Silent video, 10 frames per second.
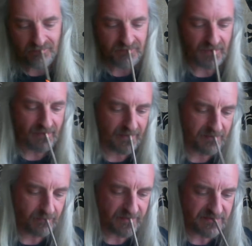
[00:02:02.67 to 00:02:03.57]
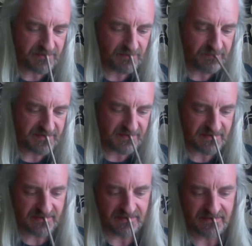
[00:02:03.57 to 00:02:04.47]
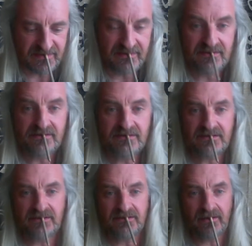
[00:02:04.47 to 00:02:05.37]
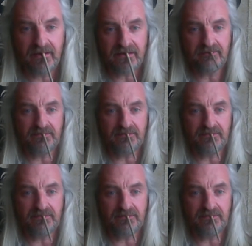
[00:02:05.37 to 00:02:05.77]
I like the ones in the busy city centres at night.